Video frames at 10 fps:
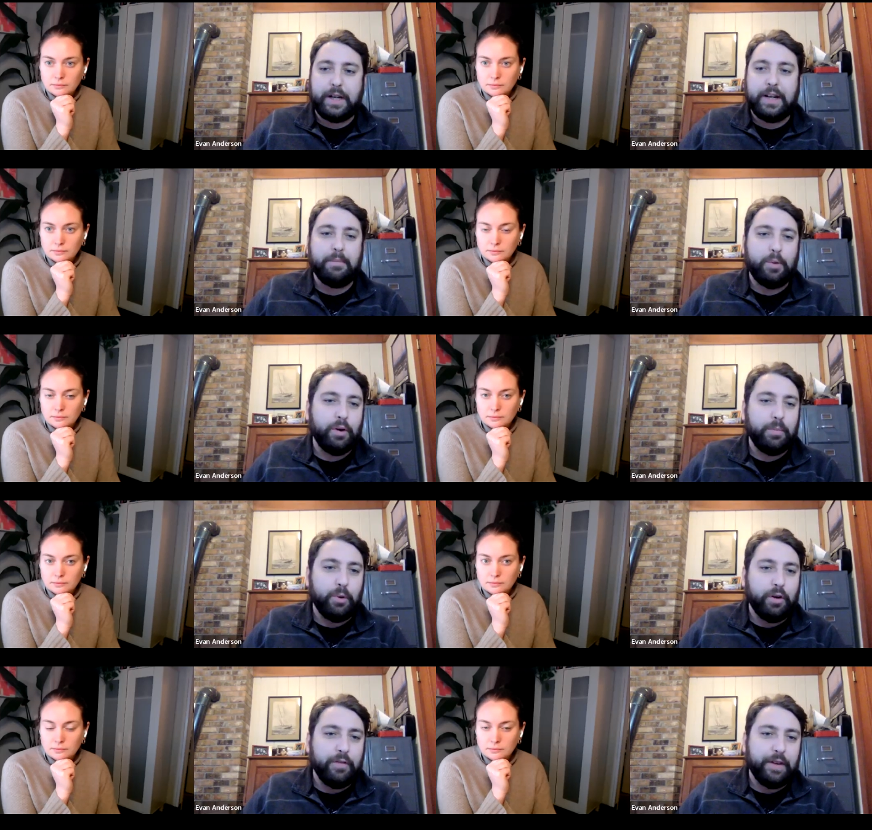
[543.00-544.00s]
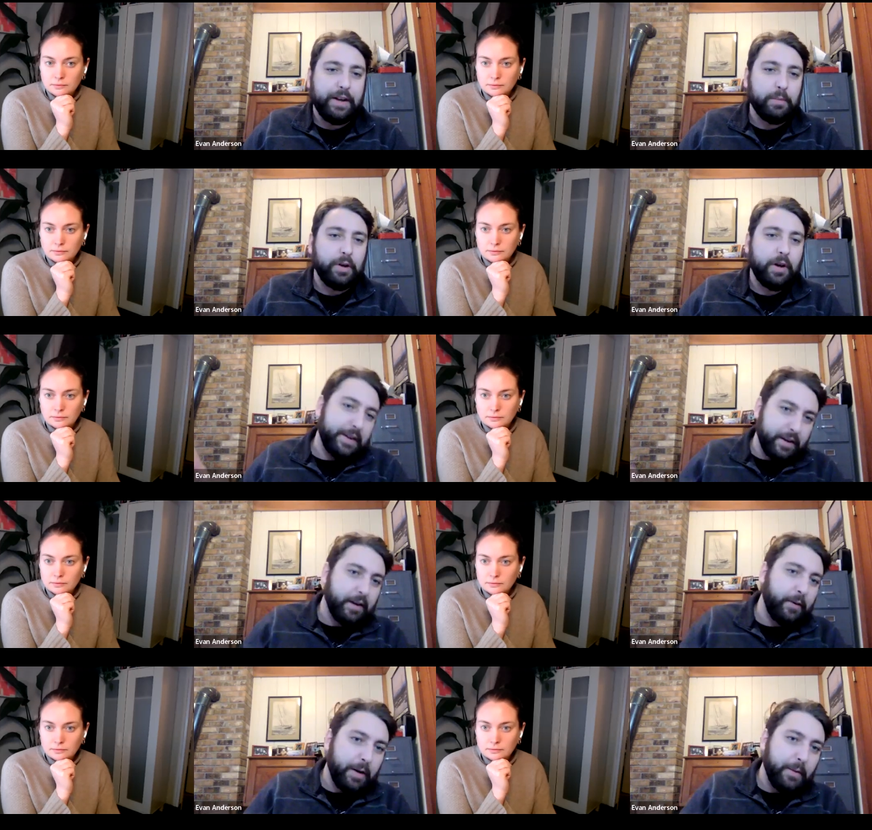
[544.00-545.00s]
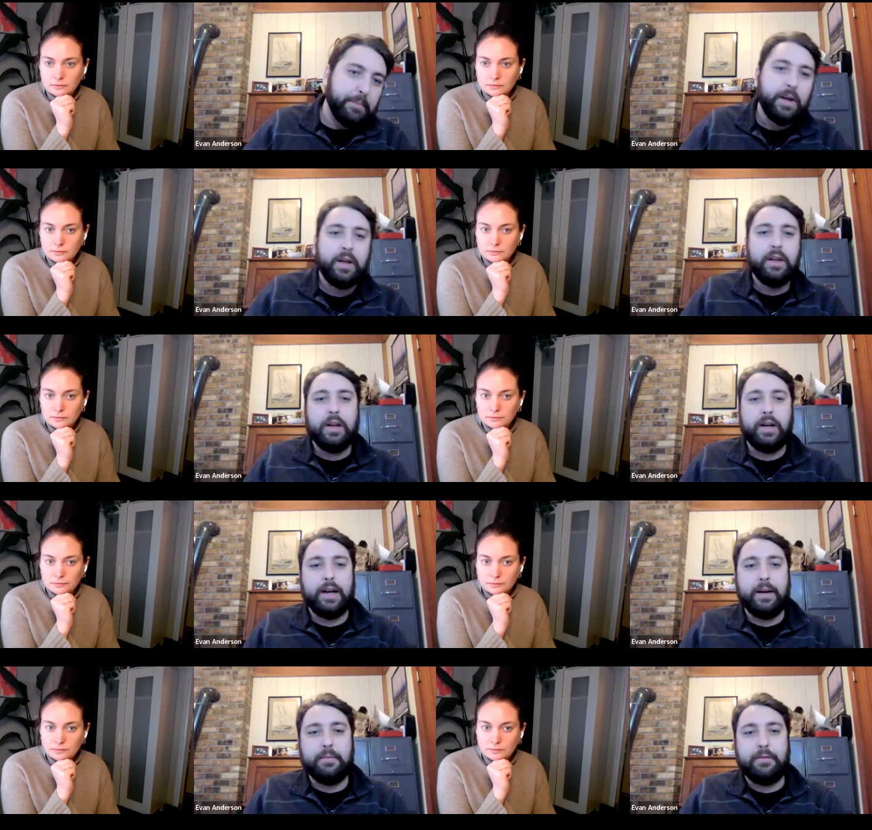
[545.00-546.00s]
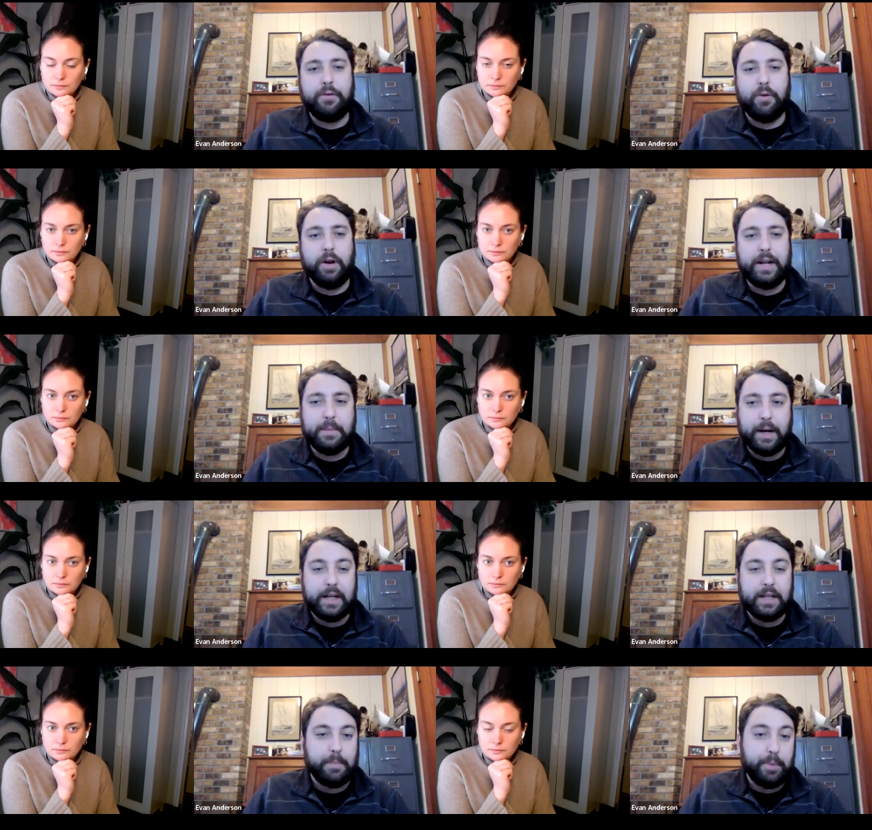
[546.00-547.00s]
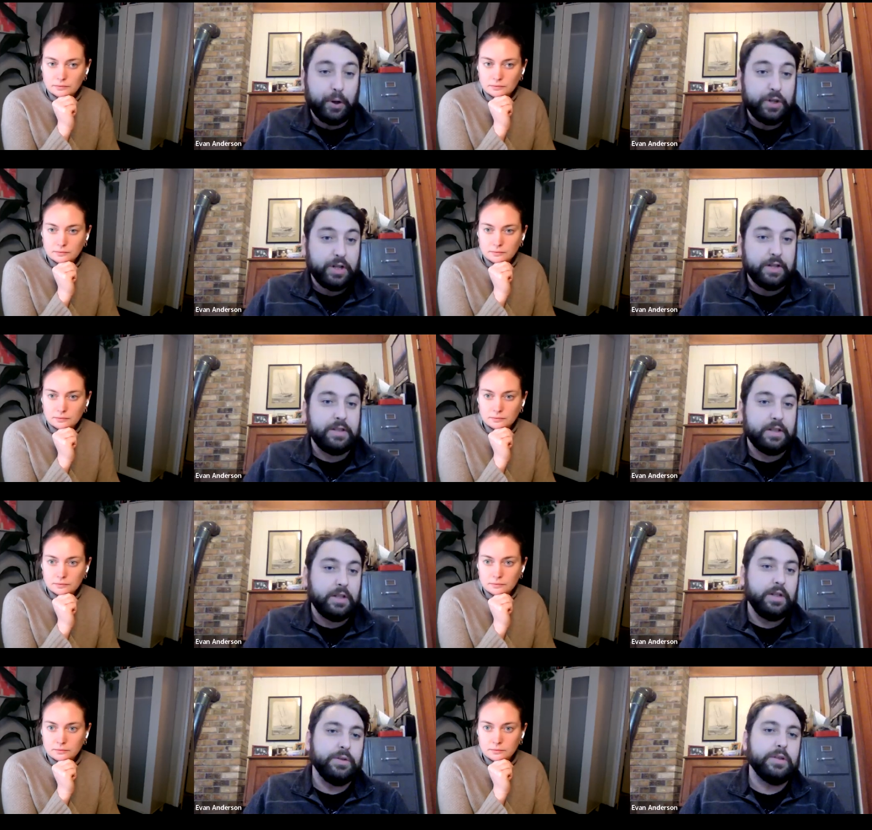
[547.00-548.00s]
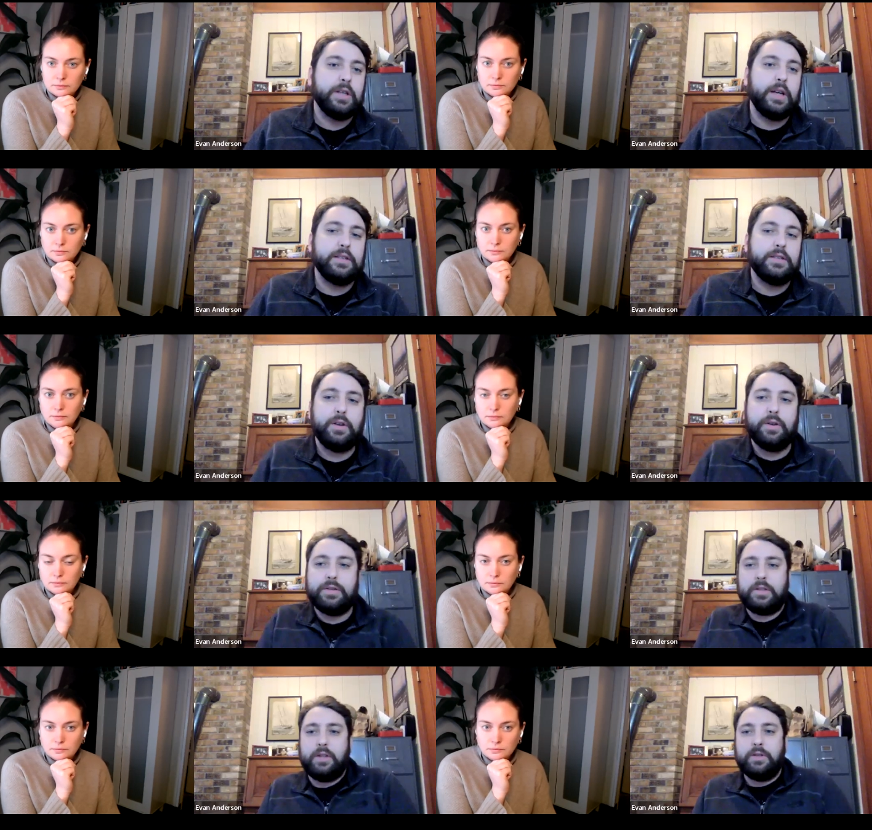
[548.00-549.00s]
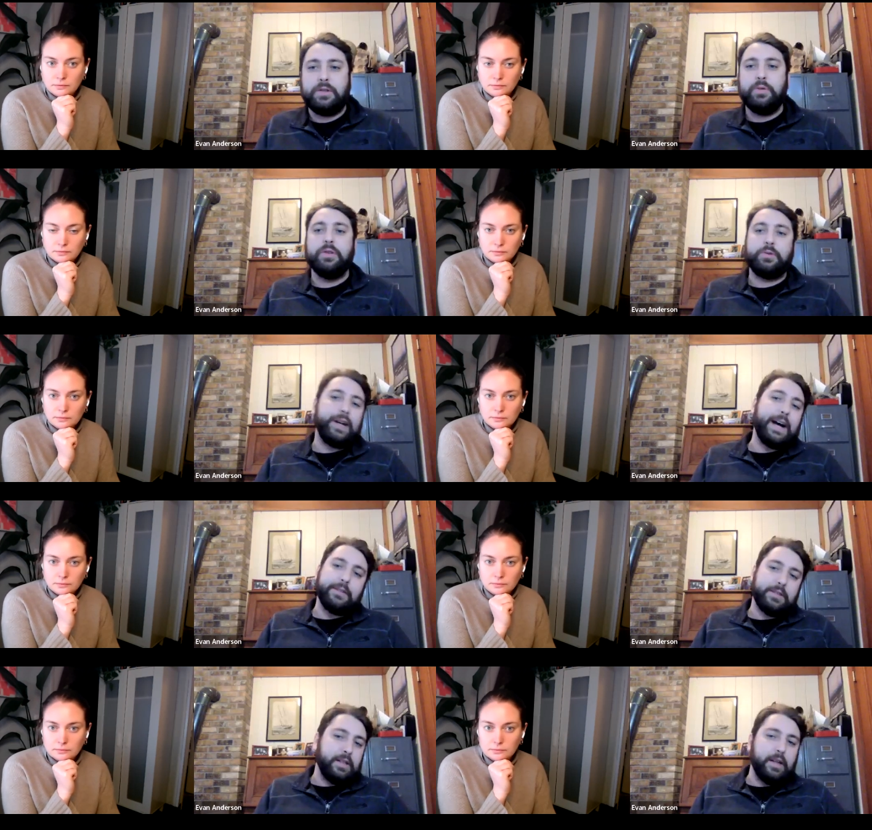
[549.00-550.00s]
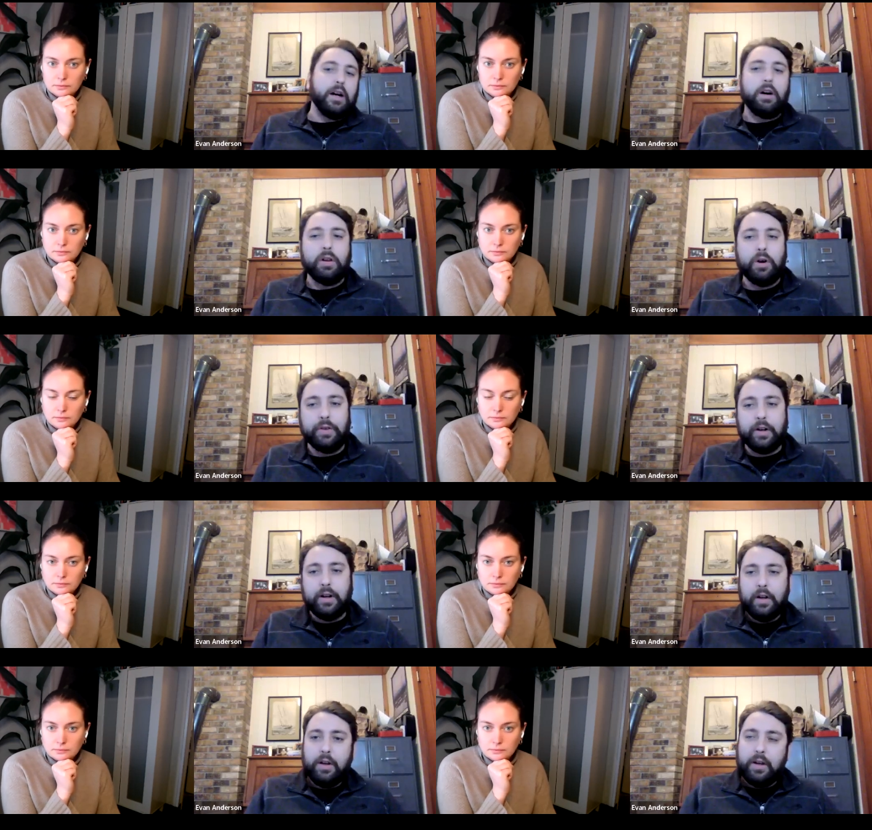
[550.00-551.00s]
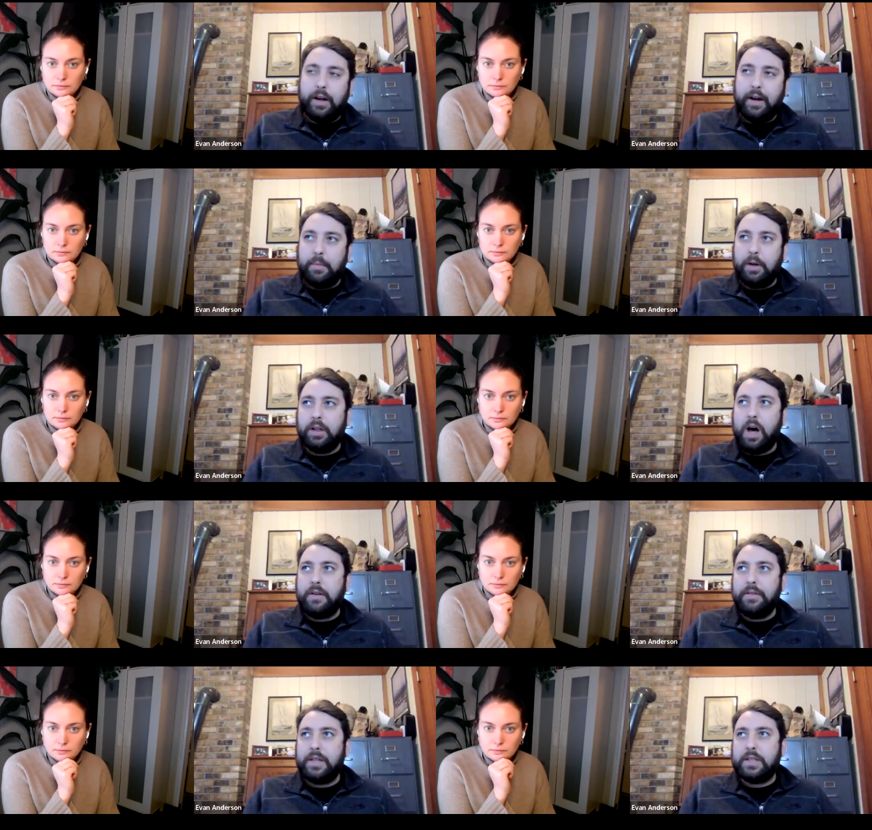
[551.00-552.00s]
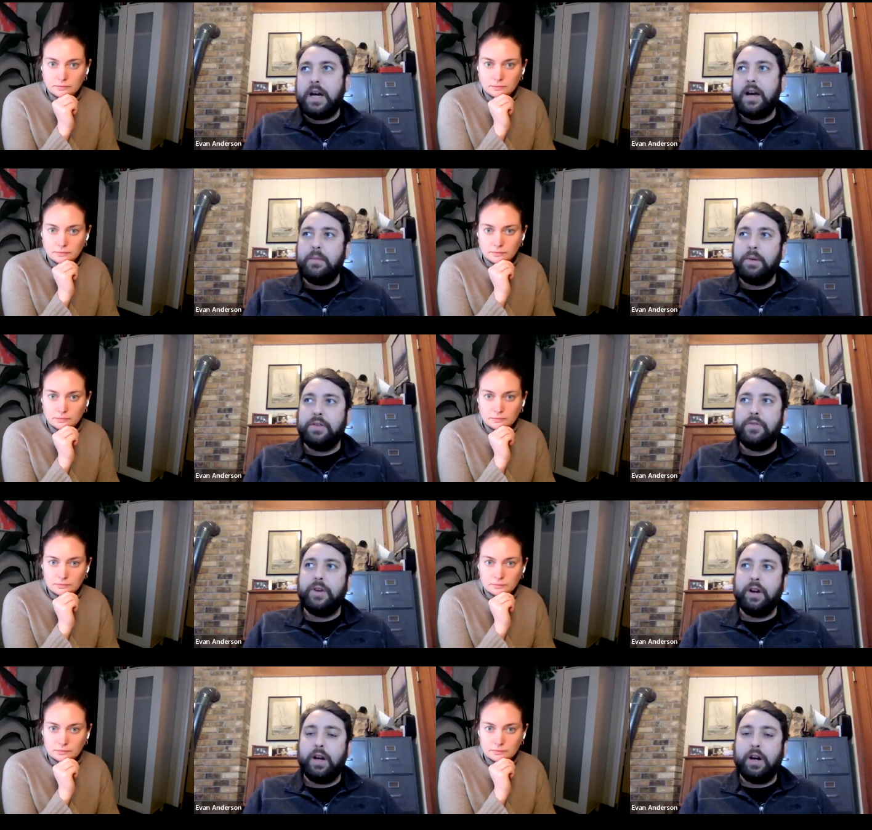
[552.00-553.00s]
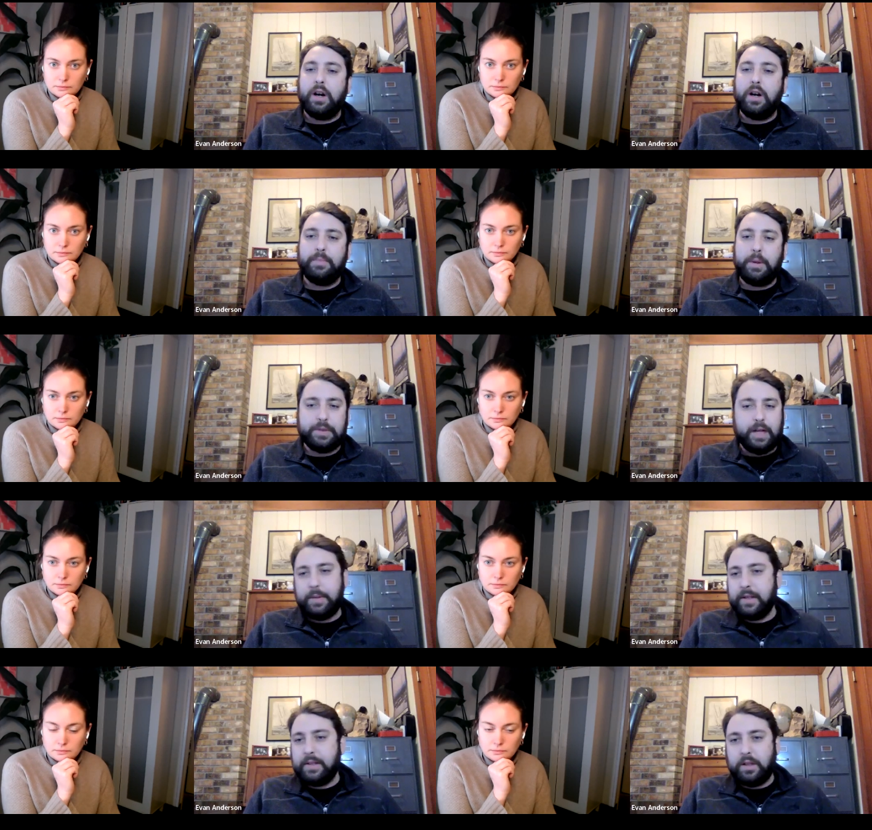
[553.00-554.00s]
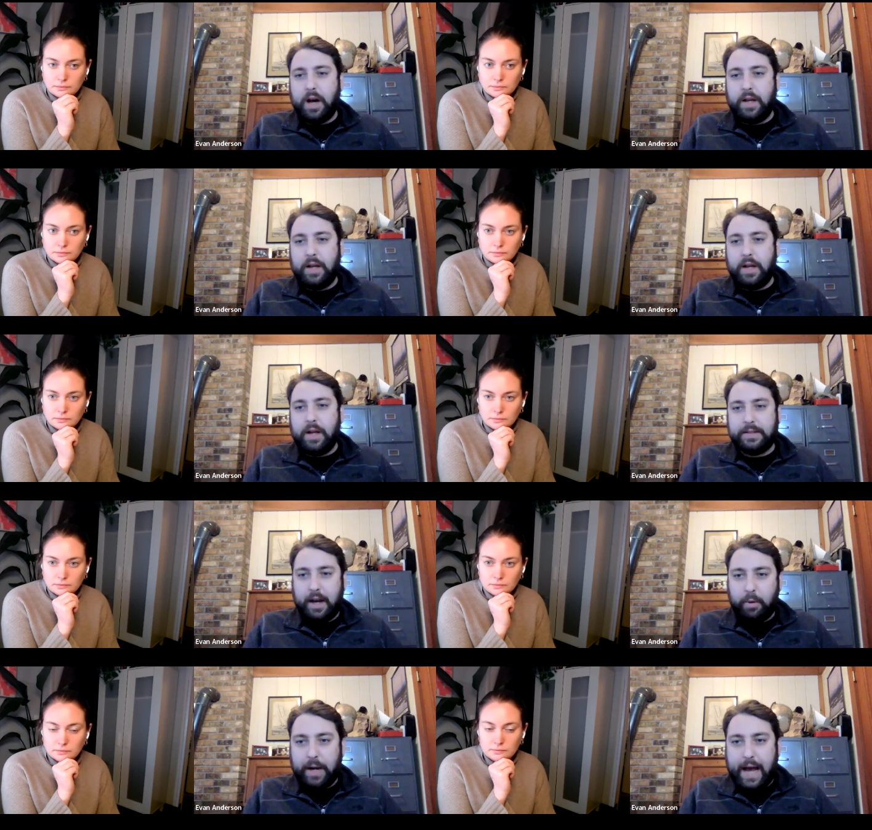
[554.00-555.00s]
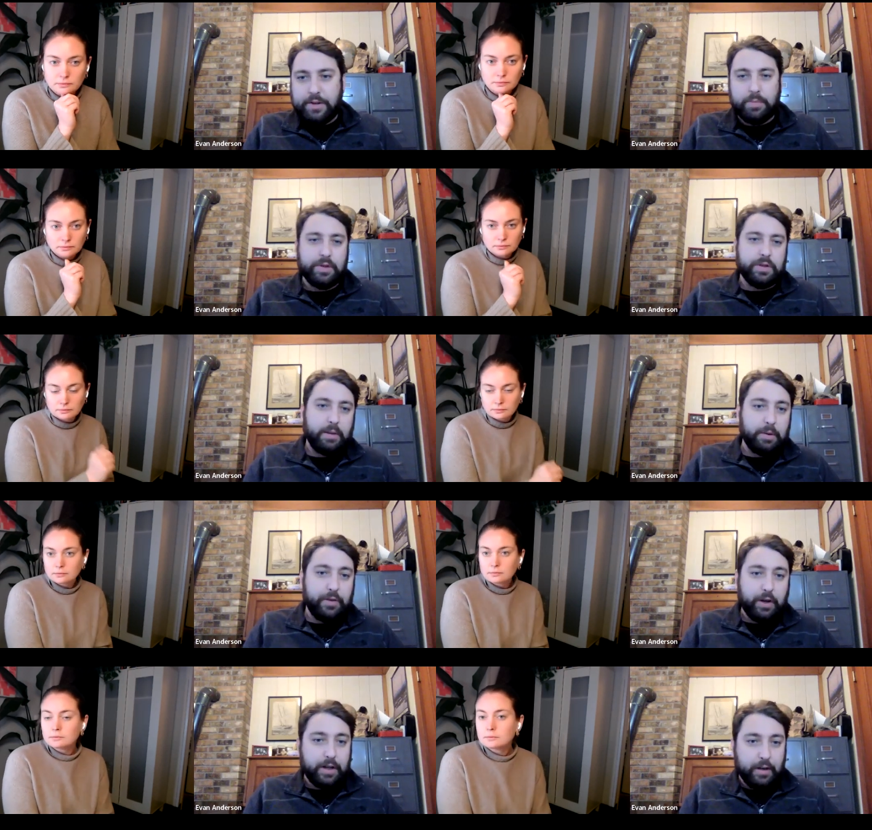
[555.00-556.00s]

Speaker 1: become more and more available on the dark web for anybody to purchase and use. And so those tools we're now seeing all over. A lot of the time, it's very hard. People talk about this a lot in cyber, but attribution can be